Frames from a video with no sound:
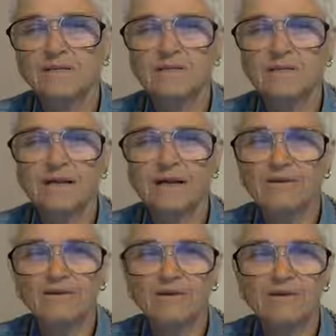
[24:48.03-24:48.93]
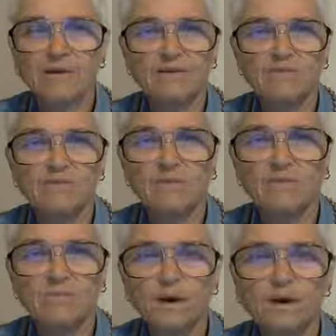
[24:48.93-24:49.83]
the adults kind of
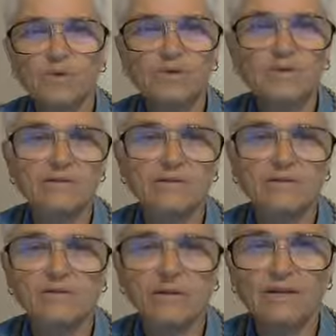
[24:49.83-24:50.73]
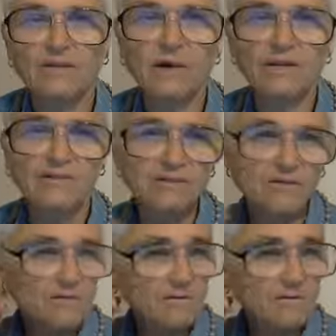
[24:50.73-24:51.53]
overpower and the children get lost,